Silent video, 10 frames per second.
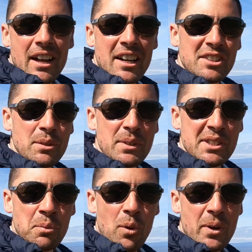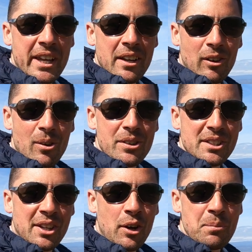As I was walking along the
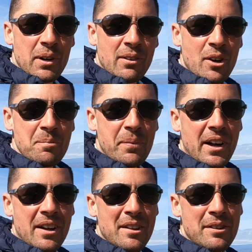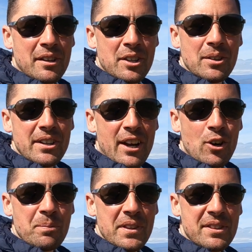Toblerone path, I couldn't
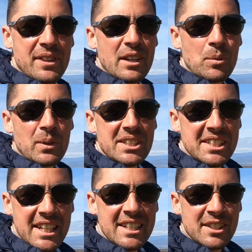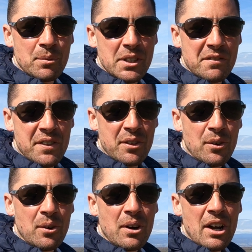help but think what Caesar would have
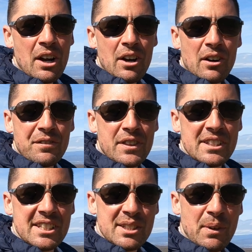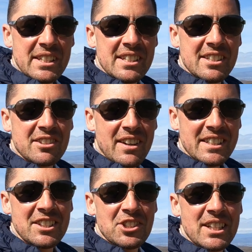thought of the Swiss
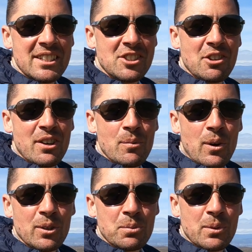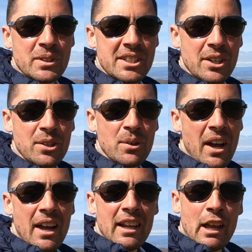strategies during World War II.
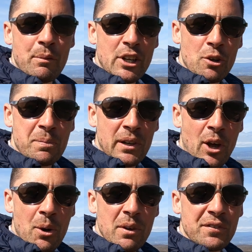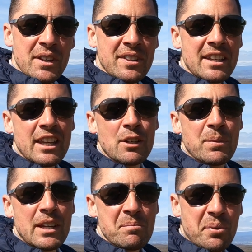Let me know below if you think he'd
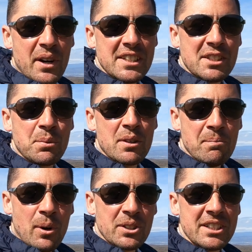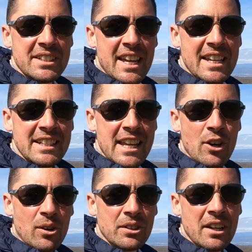be impressed with modern day
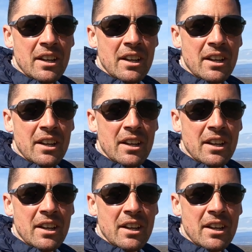Nyon.